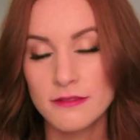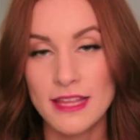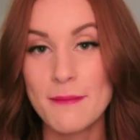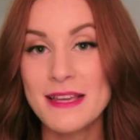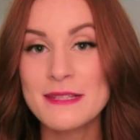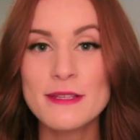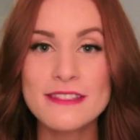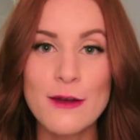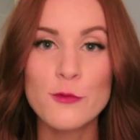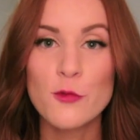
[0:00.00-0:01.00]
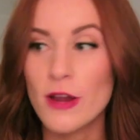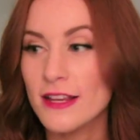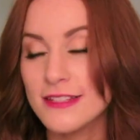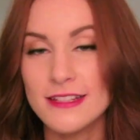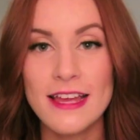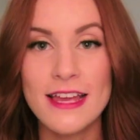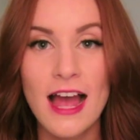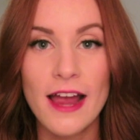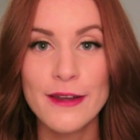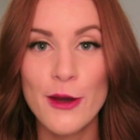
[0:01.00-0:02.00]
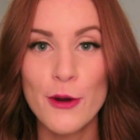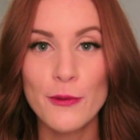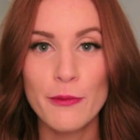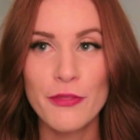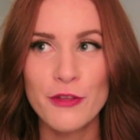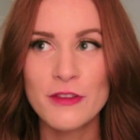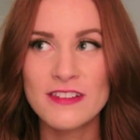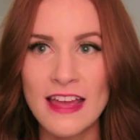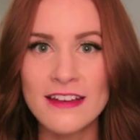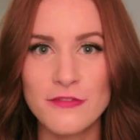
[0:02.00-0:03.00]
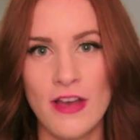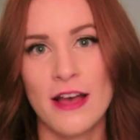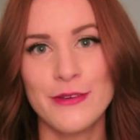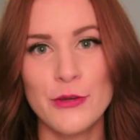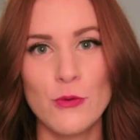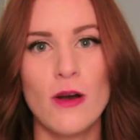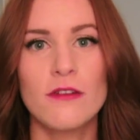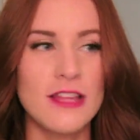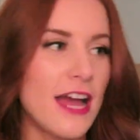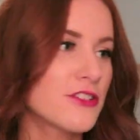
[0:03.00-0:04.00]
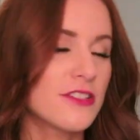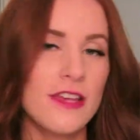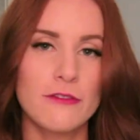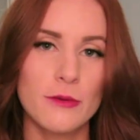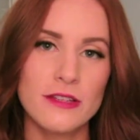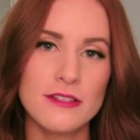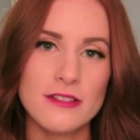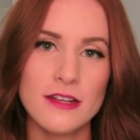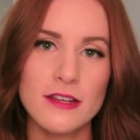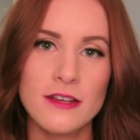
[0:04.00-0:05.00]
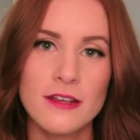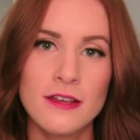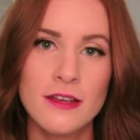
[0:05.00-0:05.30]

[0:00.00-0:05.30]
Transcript: That makes me sound crazy. Like, I know the cent value of lashes everywhere in the city.